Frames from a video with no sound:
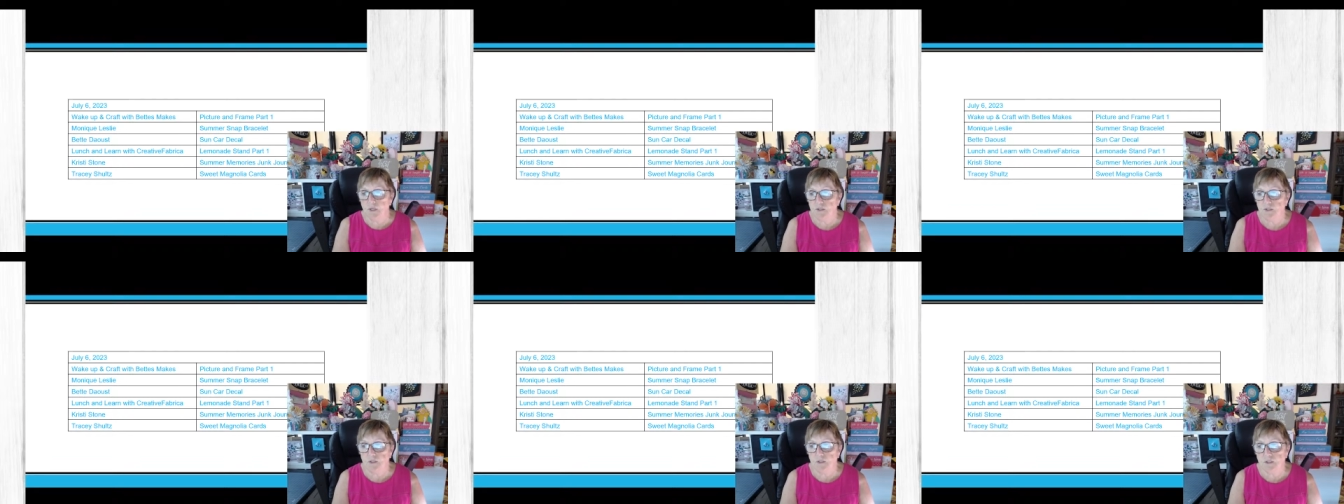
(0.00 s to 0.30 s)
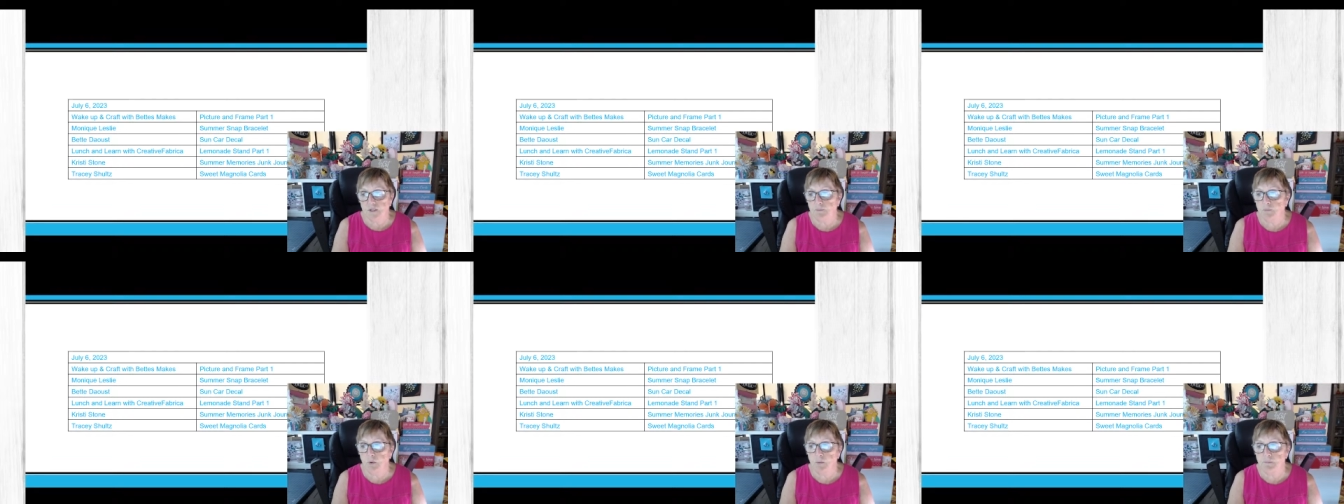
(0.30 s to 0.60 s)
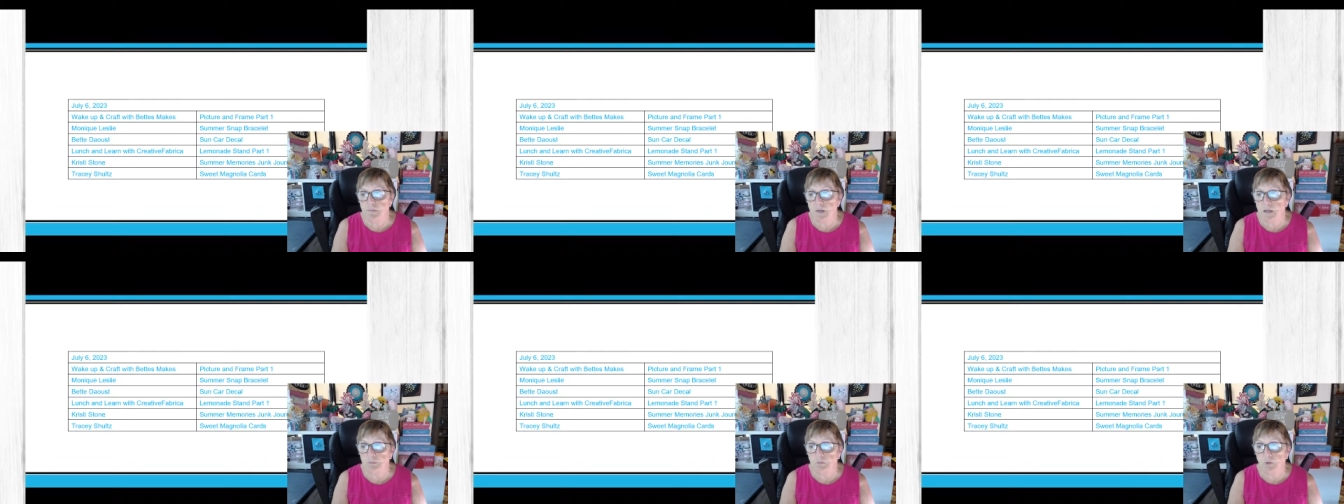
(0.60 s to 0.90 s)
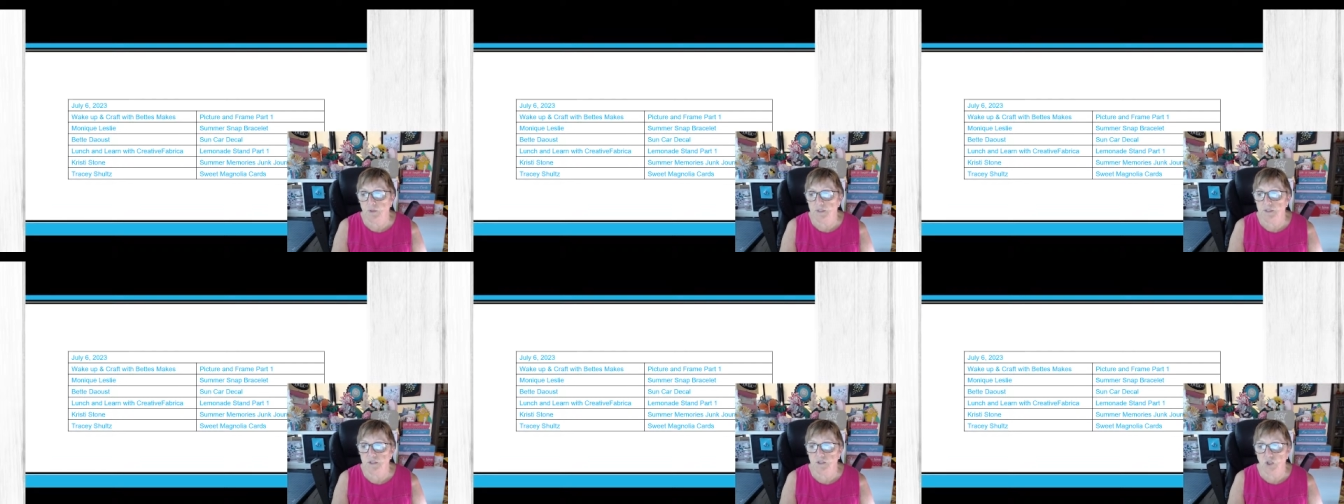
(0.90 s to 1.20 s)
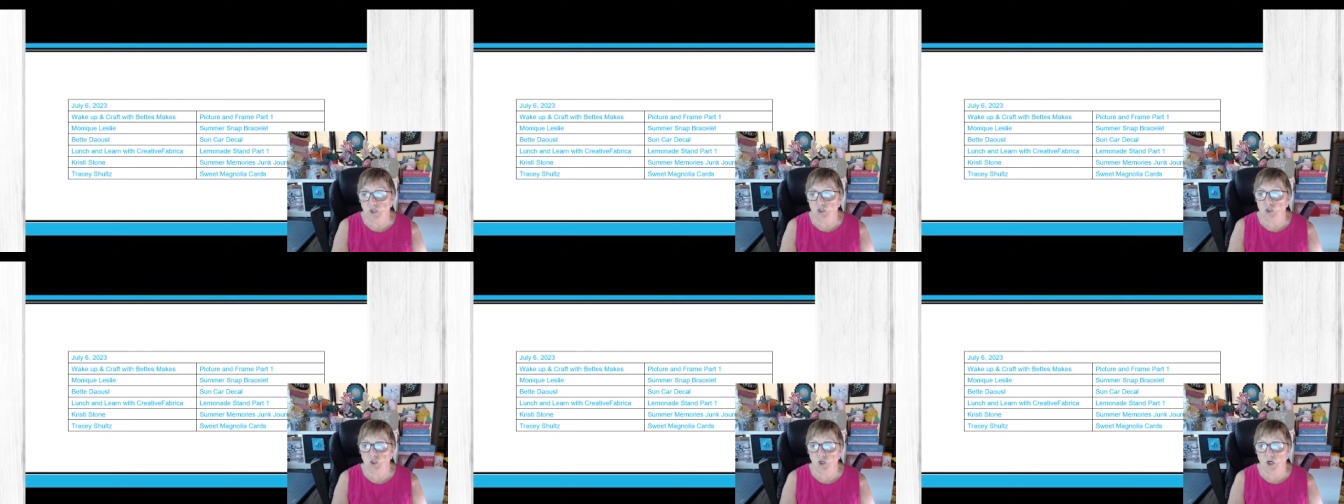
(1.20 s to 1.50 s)
Summer Memories
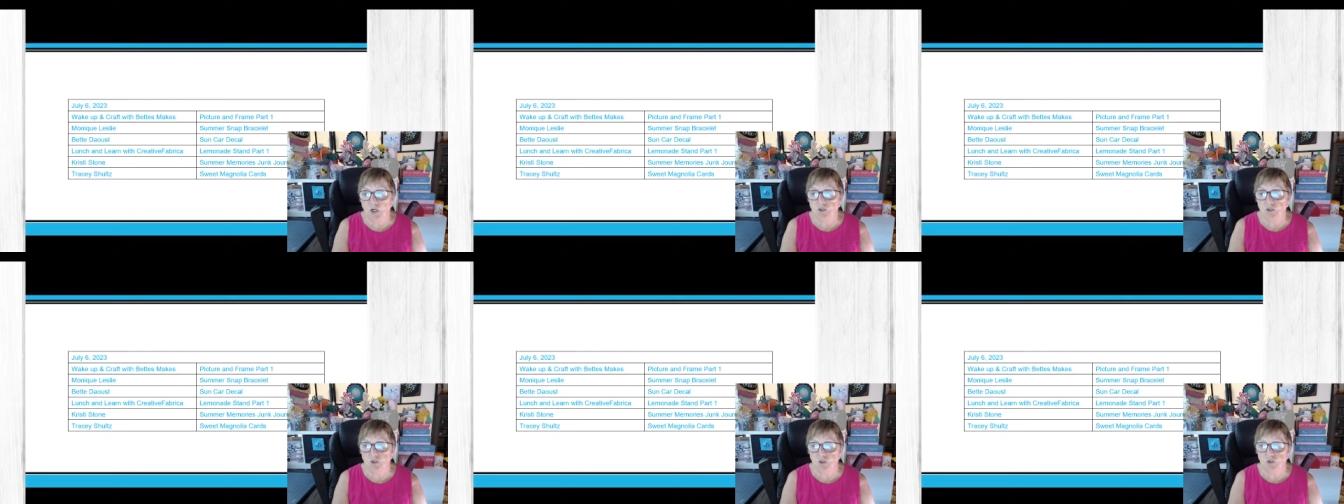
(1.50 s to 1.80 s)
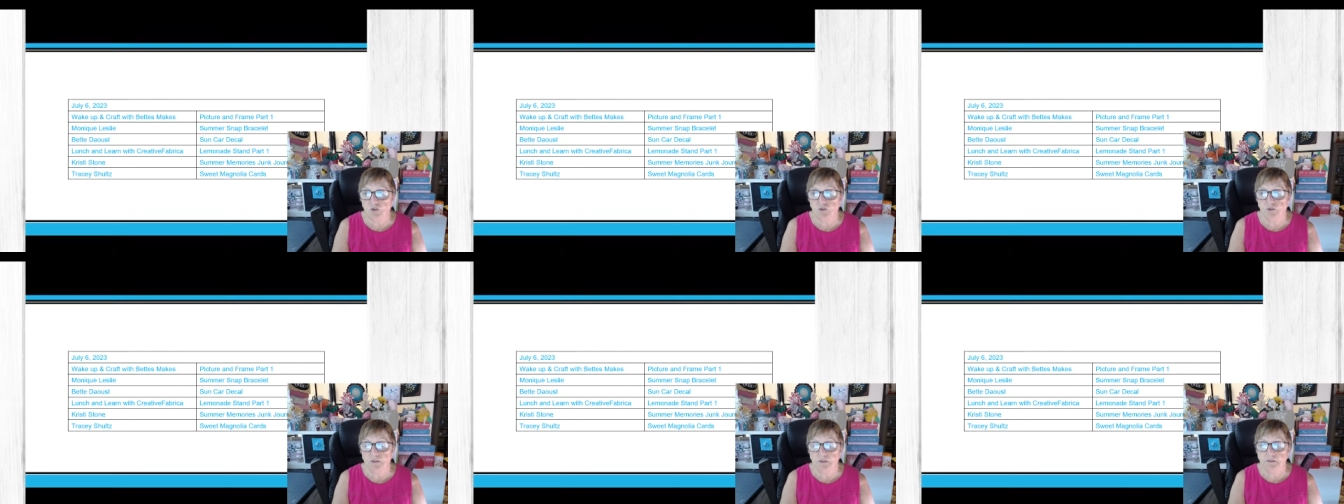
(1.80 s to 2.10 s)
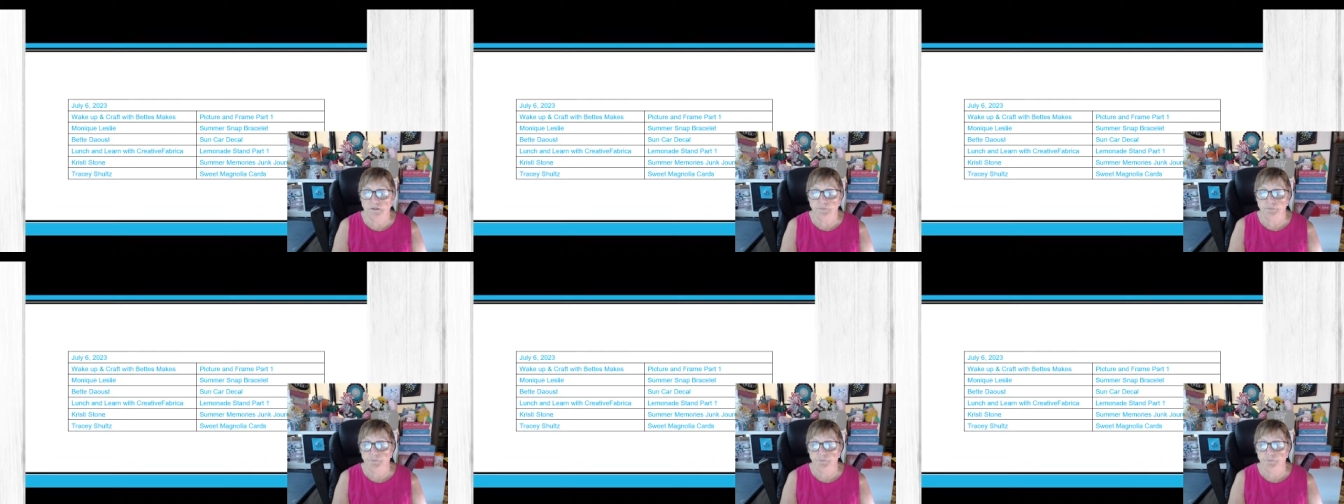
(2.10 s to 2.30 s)
Junk Journal.